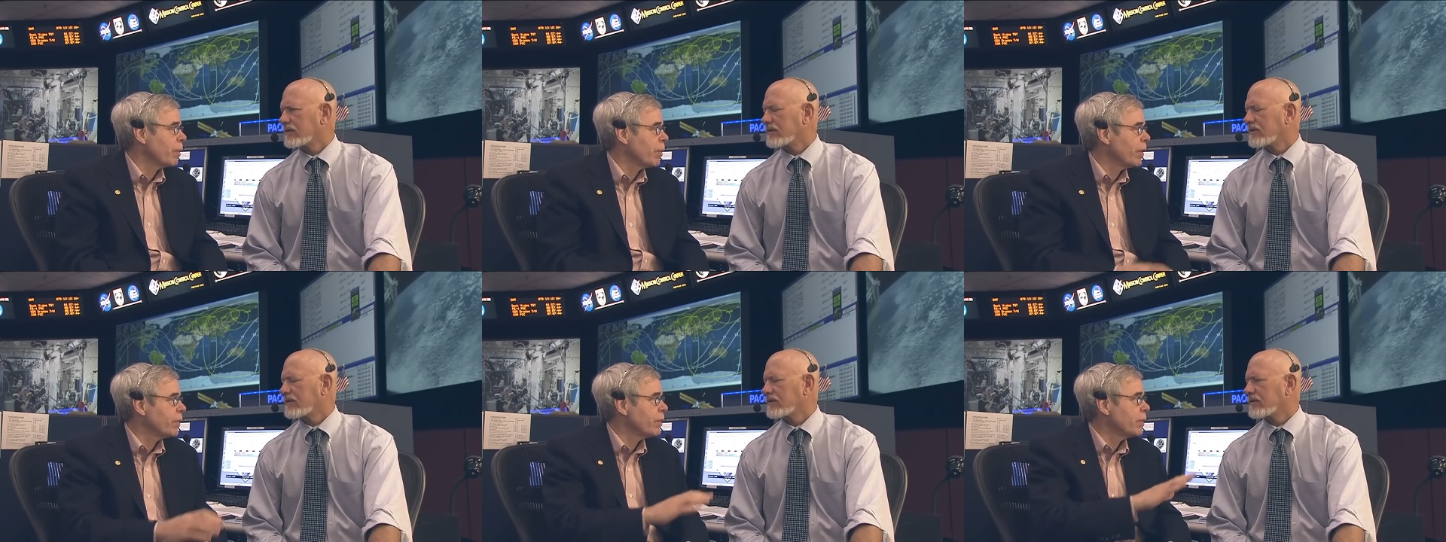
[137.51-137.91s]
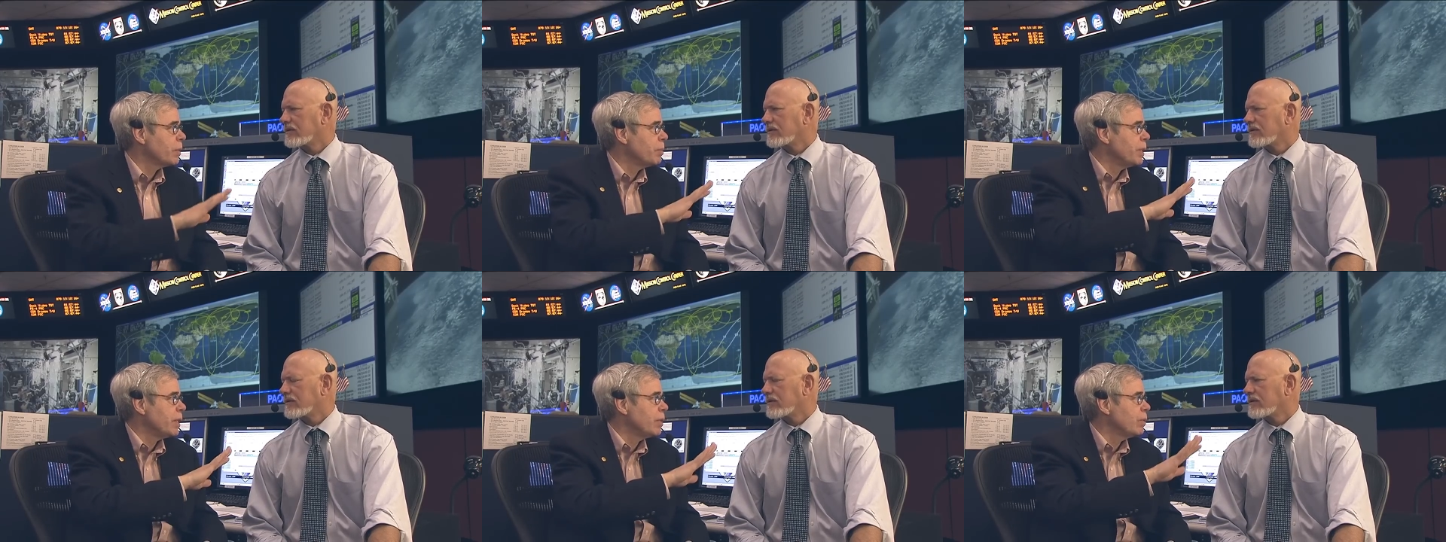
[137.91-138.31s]
Speaker 1: We want them
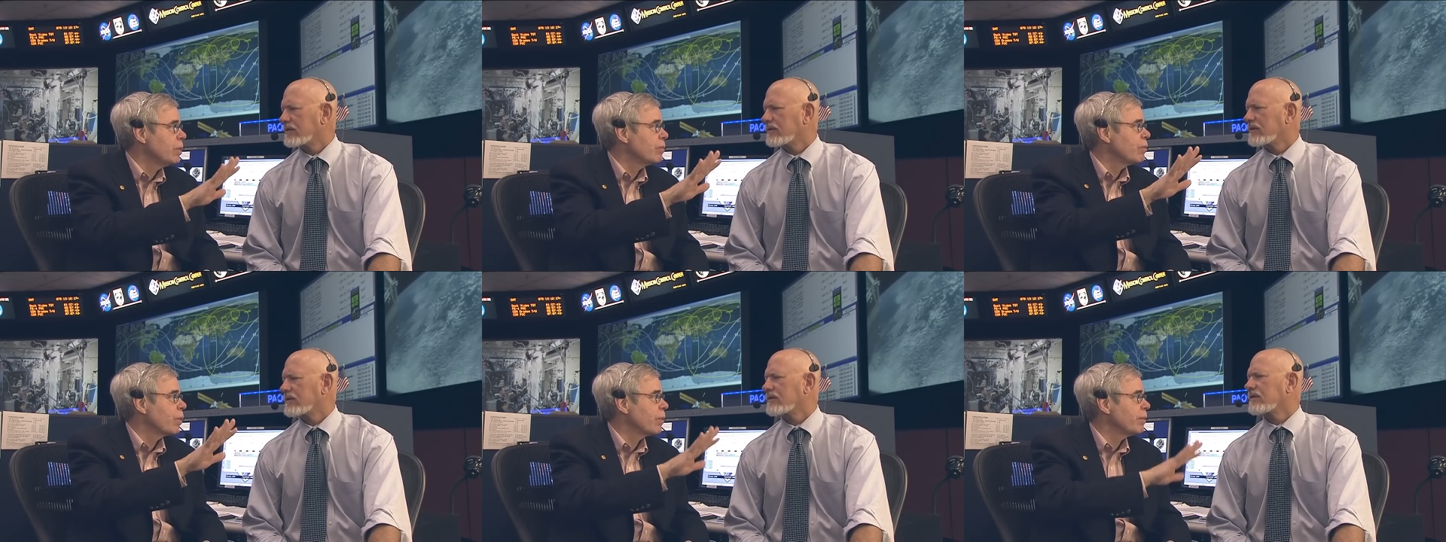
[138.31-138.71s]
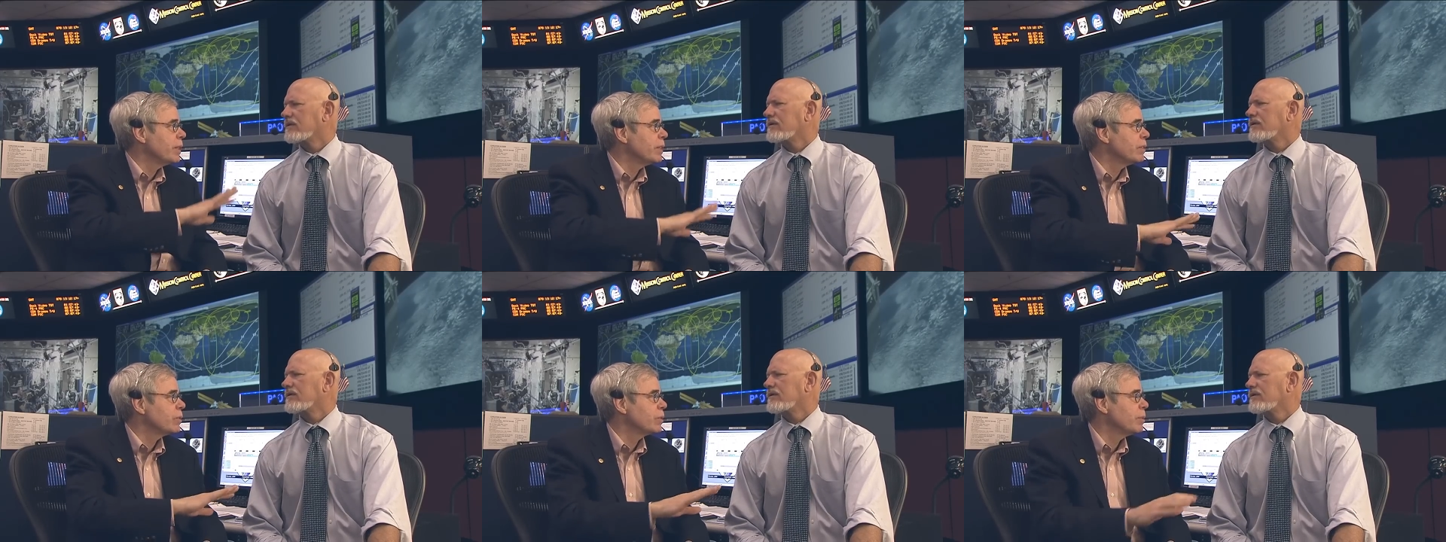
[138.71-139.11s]
to be uniformly
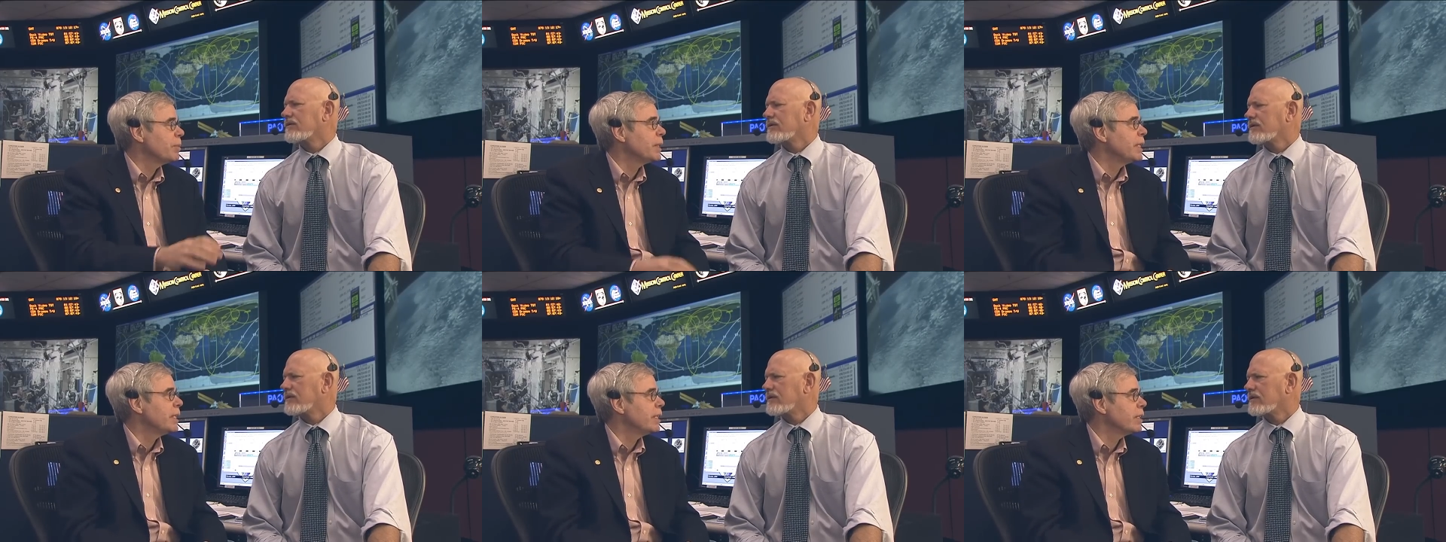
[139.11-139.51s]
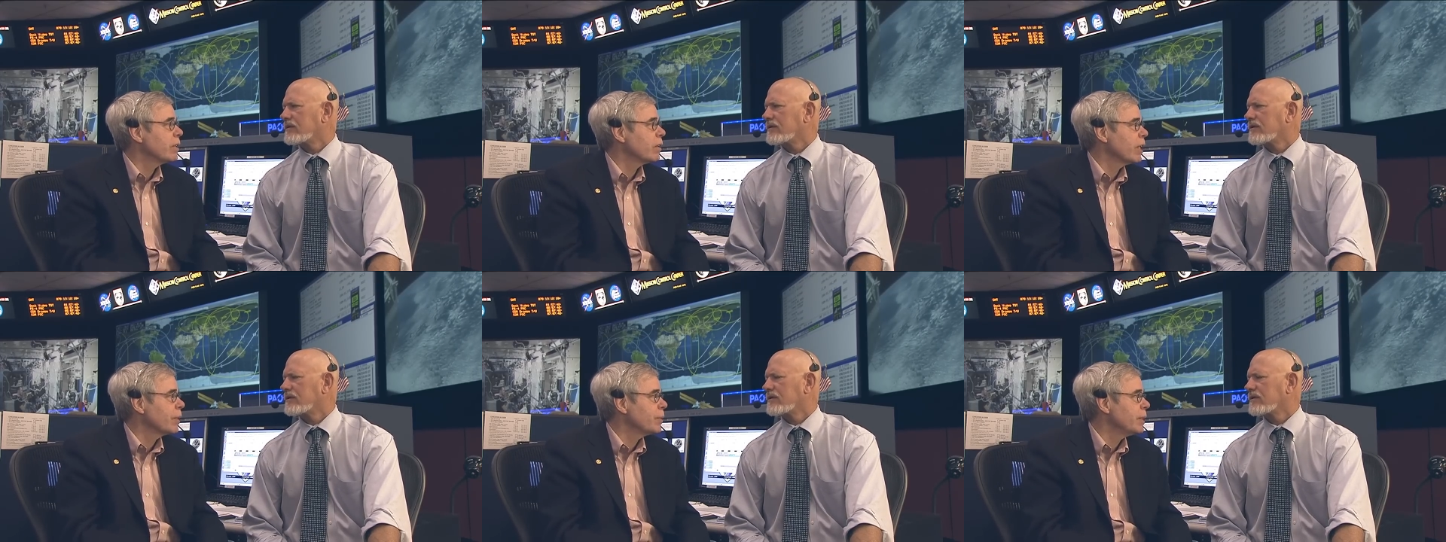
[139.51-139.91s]
distributed in
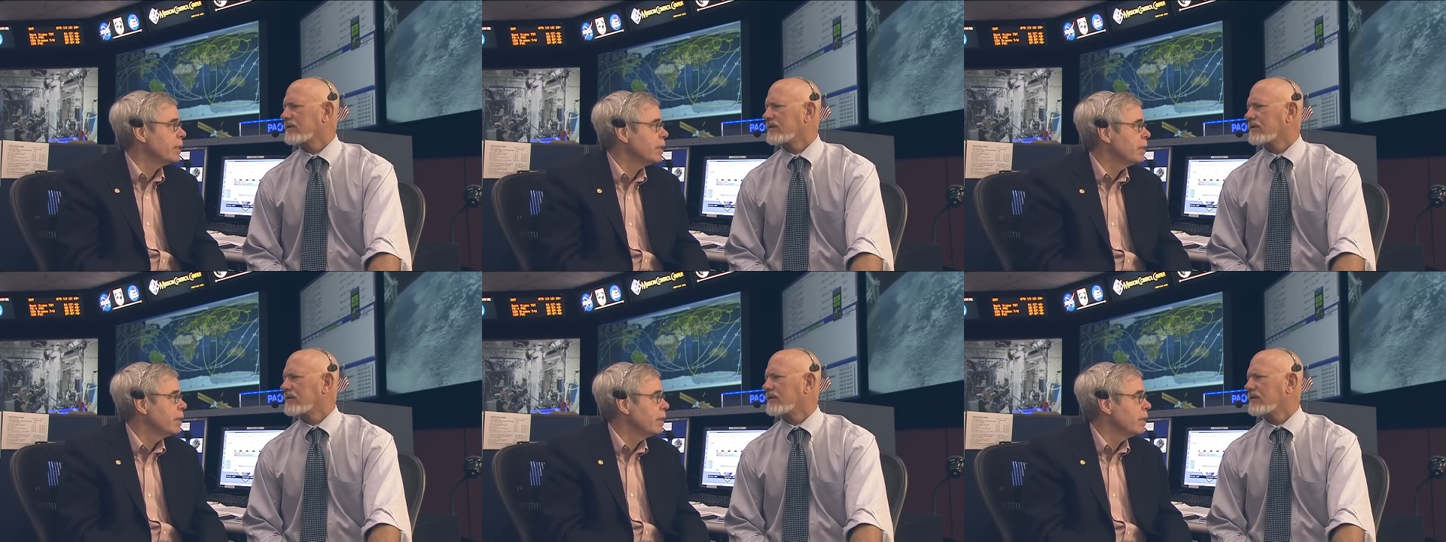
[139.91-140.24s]
the liquid.